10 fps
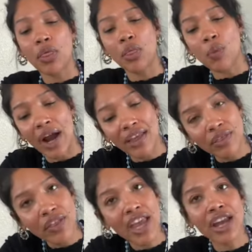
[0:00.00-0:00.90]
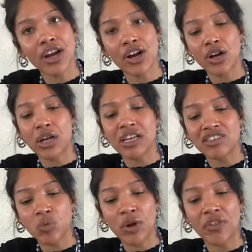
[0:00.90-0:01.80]
Right there
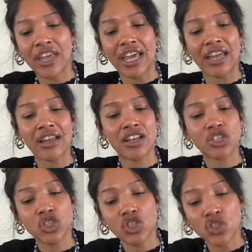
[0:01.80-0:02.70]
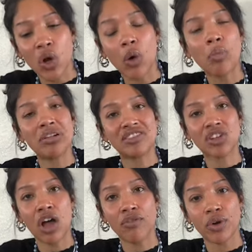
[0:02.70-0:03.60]
is where they get so pissed
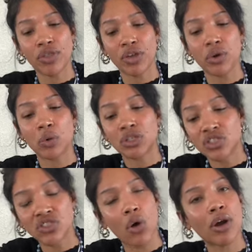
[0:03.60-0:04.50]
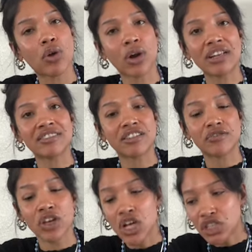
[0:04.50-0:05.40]
off with you, so
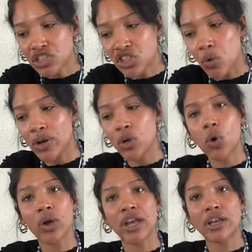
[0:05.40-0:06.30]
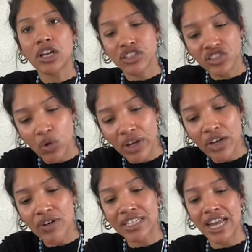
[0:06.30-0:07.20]
aggressive, so annoyed, so
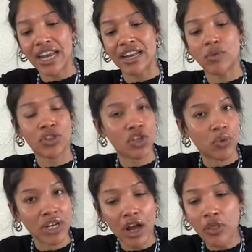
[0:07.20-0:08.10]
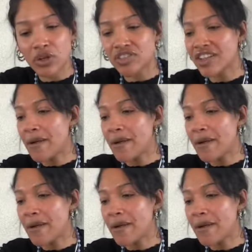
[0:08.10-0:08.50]
irritated with you and others.